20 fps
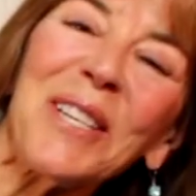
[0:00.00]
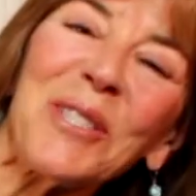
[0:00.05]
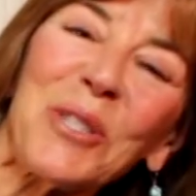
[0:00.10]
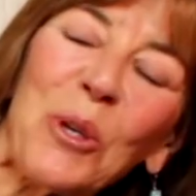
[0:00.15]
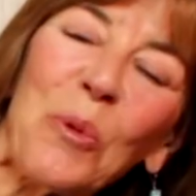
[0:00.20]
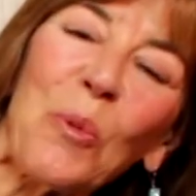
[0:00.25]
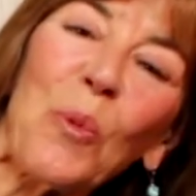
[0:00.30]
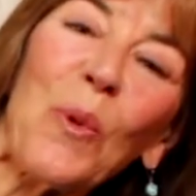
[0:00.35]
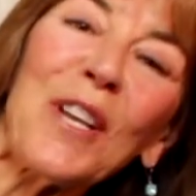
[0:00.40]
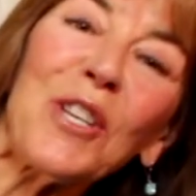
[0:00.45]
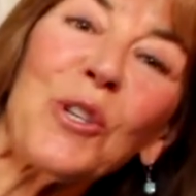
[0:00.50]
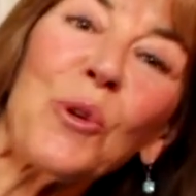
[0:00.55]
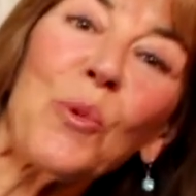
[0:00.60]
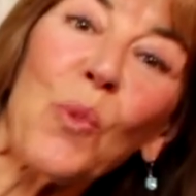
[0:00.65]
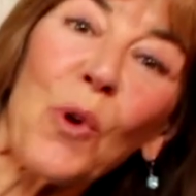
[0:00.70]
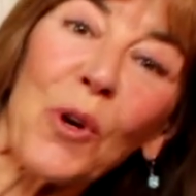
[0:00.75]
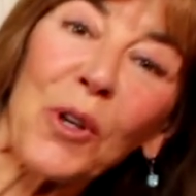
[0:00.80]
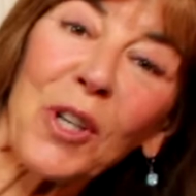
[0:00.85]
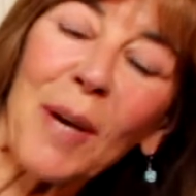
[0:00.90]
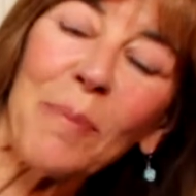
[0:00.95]
so when you
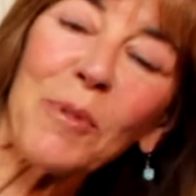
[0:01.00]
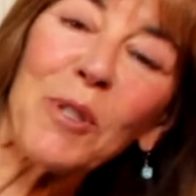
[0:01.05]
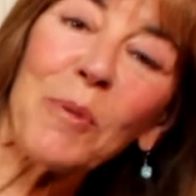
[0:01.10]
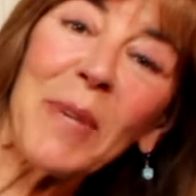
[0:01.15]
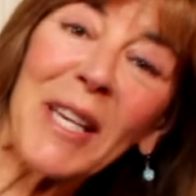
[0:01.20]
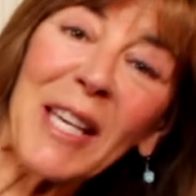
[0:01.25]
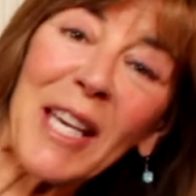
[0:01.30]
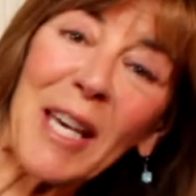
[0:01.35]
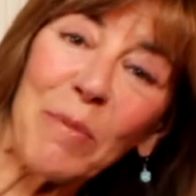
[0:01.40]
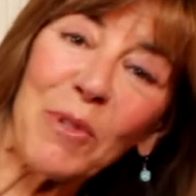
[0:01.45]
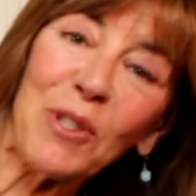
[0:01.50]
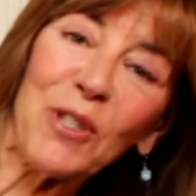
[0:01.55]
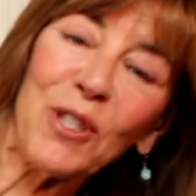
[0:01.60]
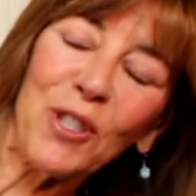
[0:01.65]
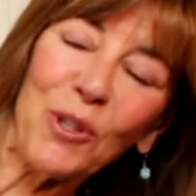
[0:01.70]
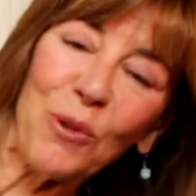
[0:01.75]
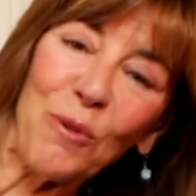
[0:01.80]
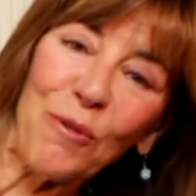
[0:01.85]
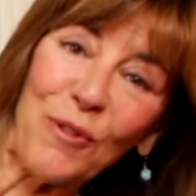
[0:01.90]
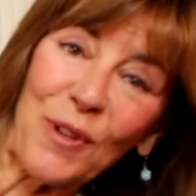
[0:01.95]
work up to being able to
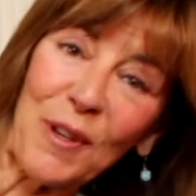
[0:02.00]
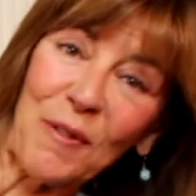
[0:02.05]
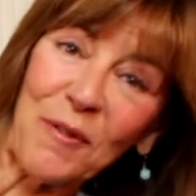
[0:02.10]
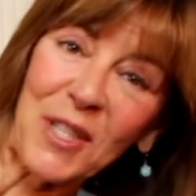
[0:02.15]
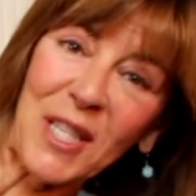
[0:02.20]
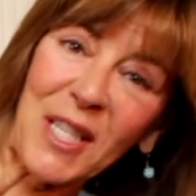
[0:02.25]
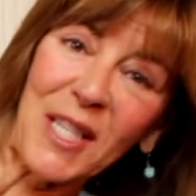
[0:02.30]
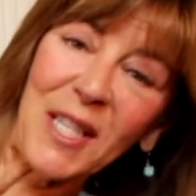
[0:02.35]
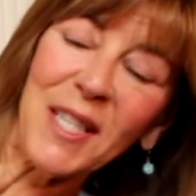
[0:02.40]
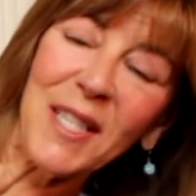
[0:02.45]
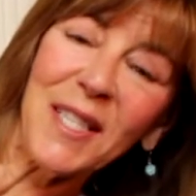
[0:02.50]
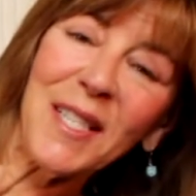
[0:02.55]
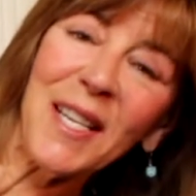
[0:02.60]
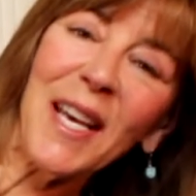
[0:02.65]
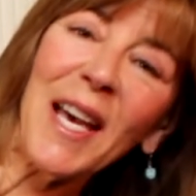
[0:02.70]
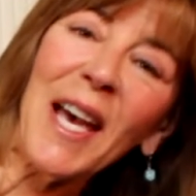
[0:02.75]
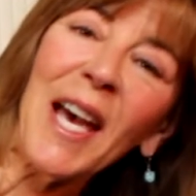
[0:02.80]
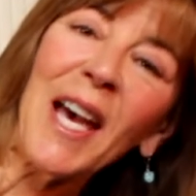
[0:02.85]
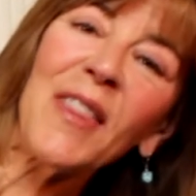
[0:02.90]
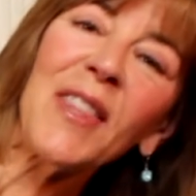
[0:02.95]
do 15,
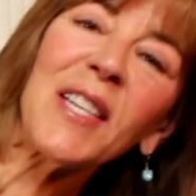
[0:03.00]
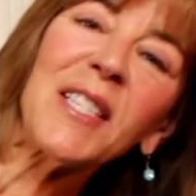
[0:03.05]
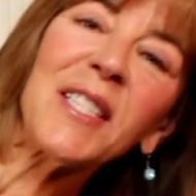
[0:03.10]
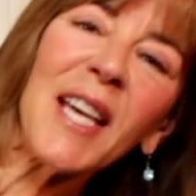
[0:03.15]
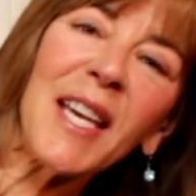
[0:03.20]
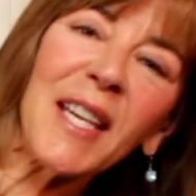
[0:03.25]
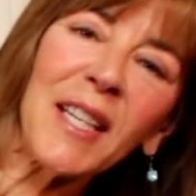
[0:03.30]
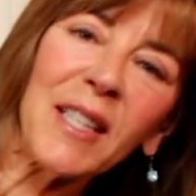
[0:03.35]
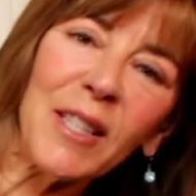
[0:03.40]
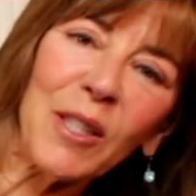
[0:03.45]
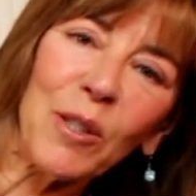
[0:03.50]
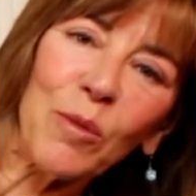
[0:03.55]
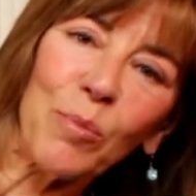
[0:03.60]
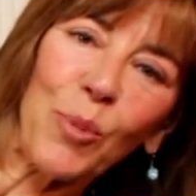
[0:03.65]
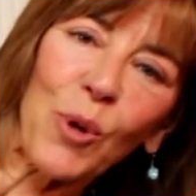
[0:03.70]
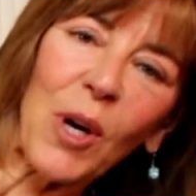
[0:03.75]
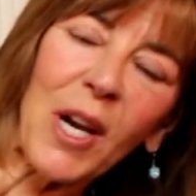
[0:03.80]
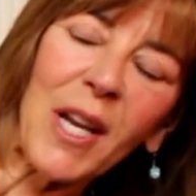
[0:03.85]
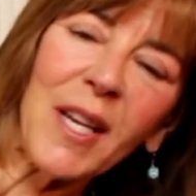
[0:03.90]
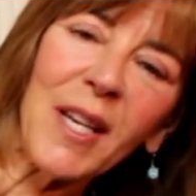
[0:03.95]
then take a little
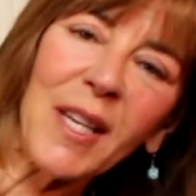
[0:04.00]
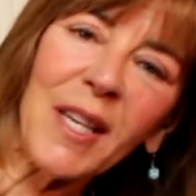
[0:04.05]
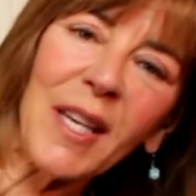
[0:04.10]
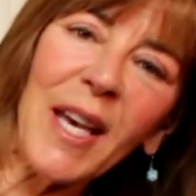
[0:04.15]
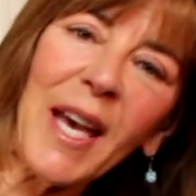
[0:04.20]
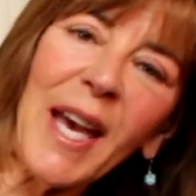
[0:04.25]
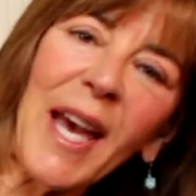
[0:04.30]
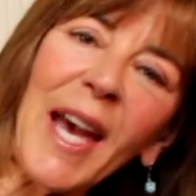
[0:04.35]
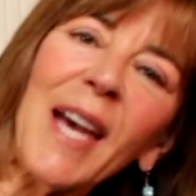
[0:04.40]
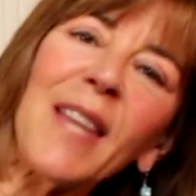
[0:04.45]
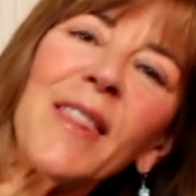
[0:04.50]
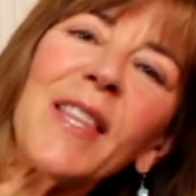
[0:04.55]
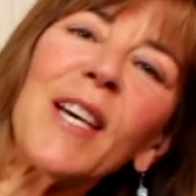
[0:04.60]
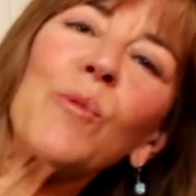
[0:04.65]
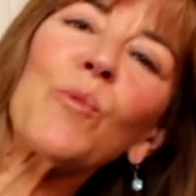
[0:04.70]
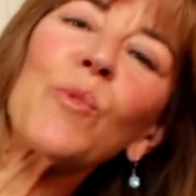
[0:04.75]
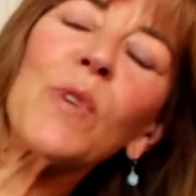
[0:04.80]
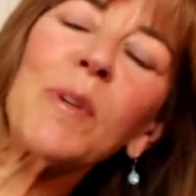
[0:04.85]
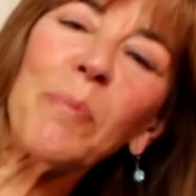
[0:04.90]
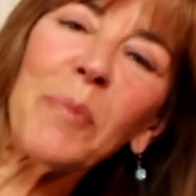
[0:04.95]
break and
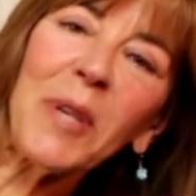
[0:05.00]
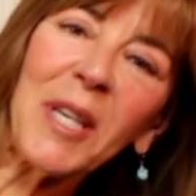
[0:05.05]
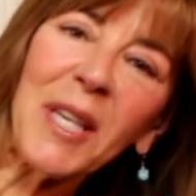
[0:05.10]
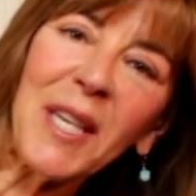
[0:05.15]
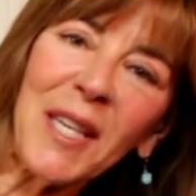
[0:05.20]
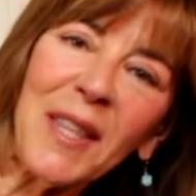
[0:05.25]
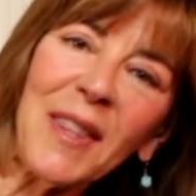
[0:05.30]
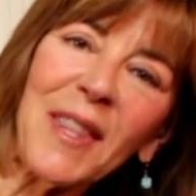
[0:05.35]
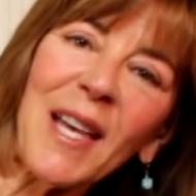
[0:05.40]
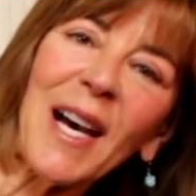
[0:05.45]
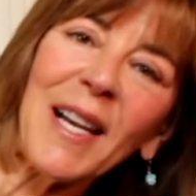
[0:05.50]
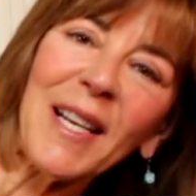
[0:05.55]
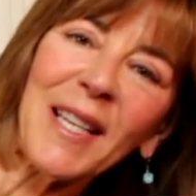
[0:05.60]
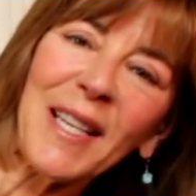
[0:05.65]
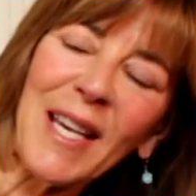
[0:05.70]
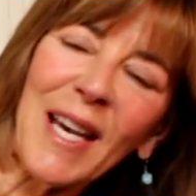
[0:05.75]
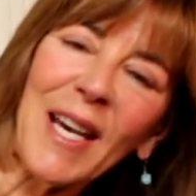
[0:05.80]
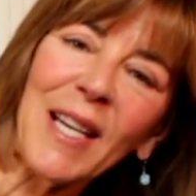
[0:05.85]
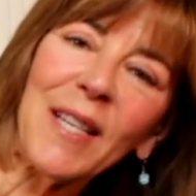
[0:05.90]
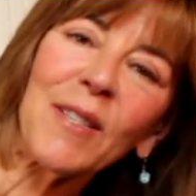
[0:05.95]
then repeat that
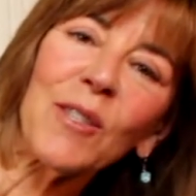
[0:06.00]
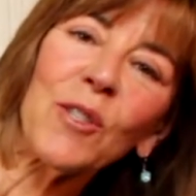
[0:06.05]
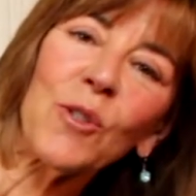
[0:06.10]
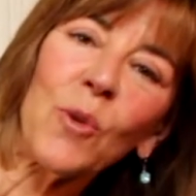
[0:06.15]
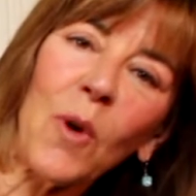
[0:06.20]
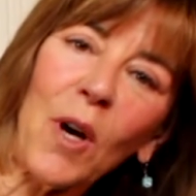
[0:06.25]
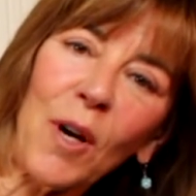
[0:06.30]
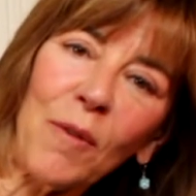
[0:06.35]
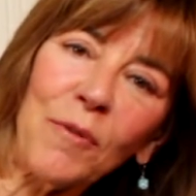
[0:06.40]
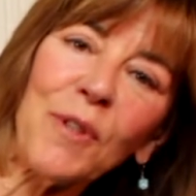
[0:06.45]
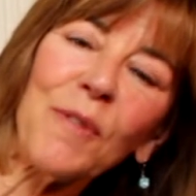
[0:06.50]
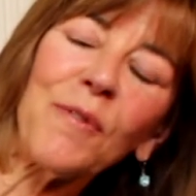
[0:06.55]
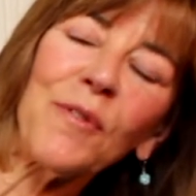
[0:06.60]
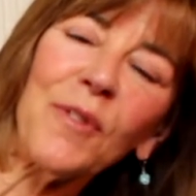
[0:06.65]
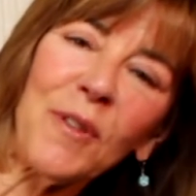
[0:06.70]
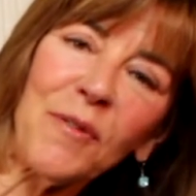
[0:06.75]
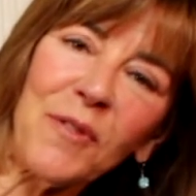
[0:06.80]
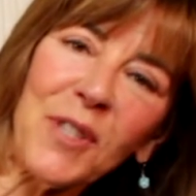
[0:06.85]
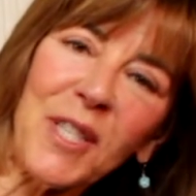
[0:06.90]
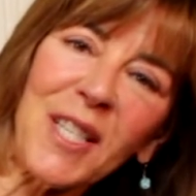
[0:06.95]
again, 12 to
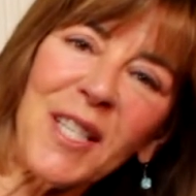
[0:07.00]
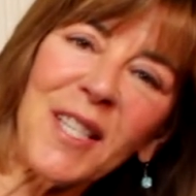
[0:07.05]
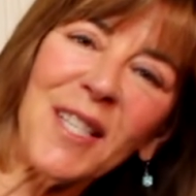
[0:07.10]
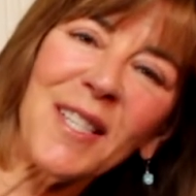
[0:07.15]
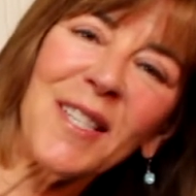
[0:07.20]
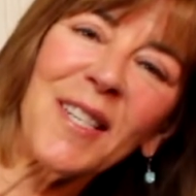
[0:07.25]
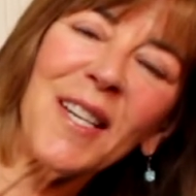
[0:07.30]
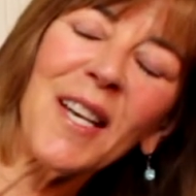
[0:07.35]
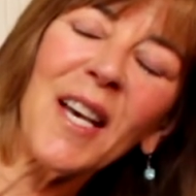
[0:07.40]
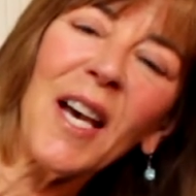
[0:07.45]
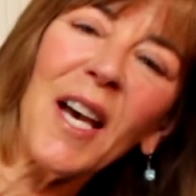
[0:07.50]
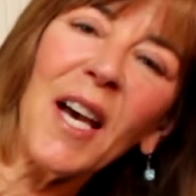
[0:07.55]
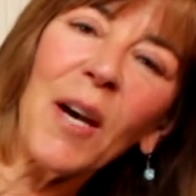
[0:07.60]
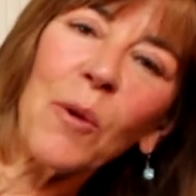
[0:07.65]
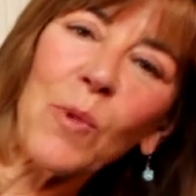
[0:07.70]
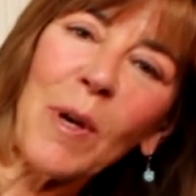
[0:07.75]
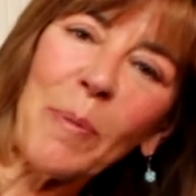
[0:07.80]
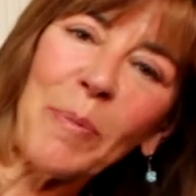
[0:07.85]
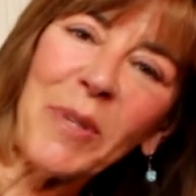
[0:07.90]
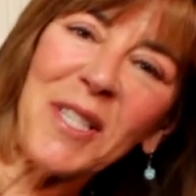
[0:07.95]
15
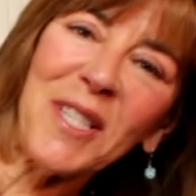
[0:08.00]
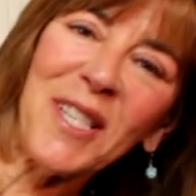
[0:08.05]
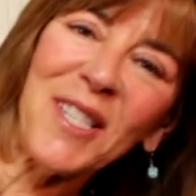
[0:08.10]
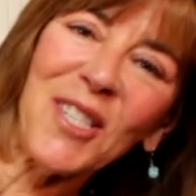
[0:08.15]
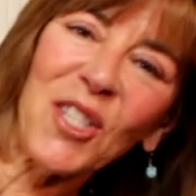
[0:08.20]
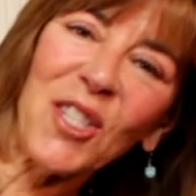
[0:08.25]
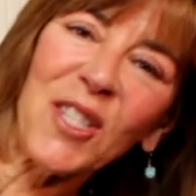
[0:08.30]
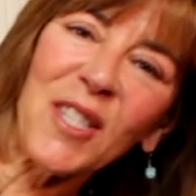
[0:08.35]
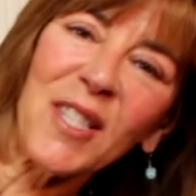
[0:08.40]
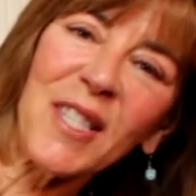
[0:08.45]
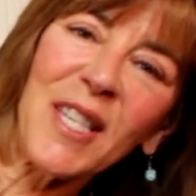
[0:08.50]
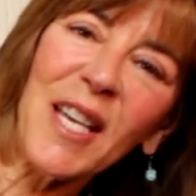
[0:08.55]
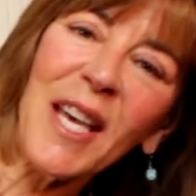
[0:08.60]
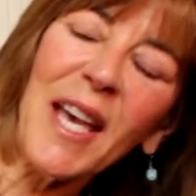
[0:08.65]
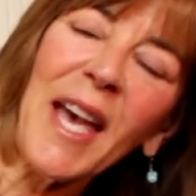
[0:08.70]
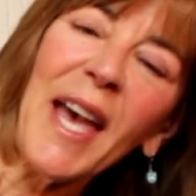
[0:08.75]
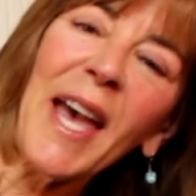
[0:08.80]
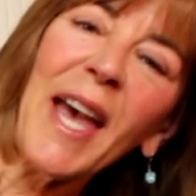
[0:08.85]
repetitions.